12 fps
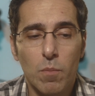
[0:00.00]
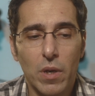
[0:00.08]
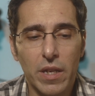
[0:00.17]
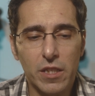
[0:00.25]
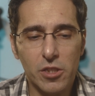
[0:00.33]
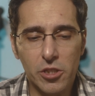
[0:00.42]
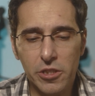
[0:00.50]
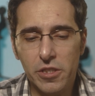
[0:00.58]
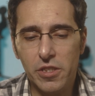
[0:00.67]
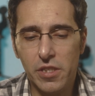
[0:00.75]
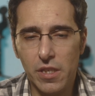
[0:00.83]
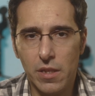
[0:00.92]
But it's good
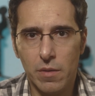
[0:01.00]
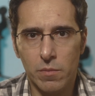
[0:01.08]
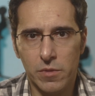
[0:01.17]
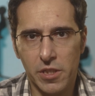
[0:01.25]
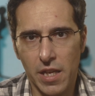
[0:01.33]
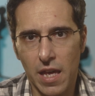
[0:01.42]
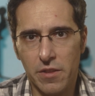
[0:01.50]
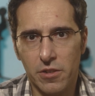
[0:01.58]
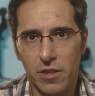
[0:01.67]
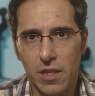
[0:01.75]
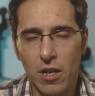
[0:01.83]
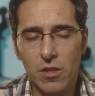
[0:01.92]
to see them
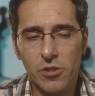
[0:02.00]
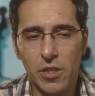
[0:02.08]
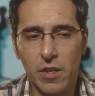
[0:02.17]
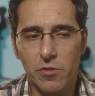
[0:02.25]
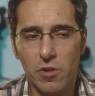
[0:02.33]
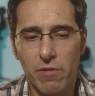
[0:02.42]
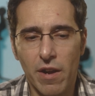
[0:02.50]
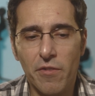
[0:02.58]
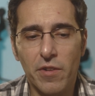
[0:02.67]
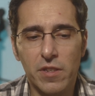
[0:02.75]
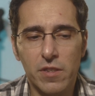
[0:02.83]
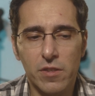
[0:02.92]
together. It also gives you a
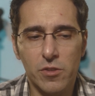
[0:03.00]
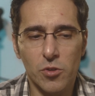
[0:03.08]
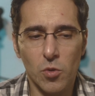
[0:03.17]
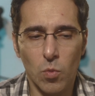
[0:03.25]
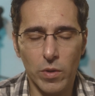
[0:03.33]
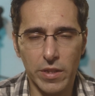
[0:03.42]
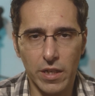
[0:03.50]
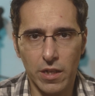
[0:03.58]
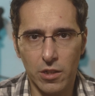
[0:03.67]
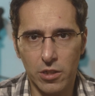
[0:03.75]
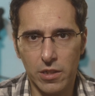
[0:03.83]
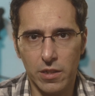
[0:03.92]
reference to what they're going
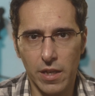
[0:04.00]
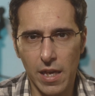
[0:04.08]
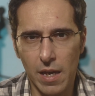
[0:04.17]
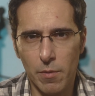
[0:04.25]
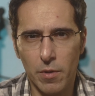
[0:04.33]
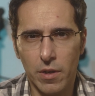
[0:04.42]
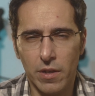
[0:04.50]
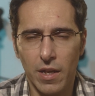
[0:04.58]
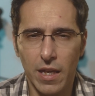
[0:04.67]
to look on camera.